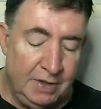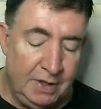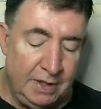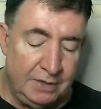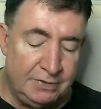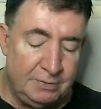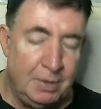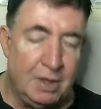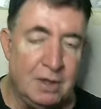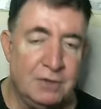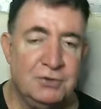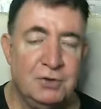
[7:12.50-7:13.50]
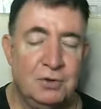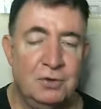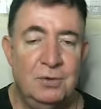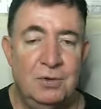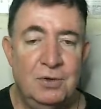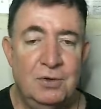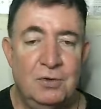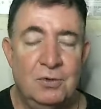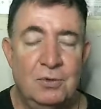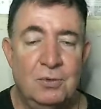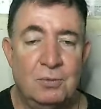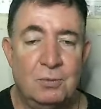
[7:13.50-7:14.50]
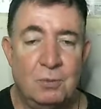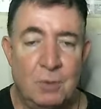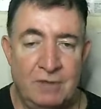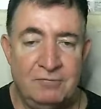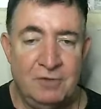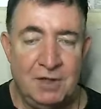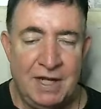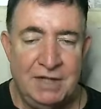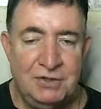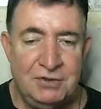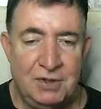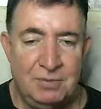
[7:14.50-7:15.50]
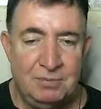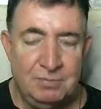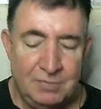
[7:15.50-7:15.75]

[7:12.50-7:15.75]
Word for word: it's partial revelation.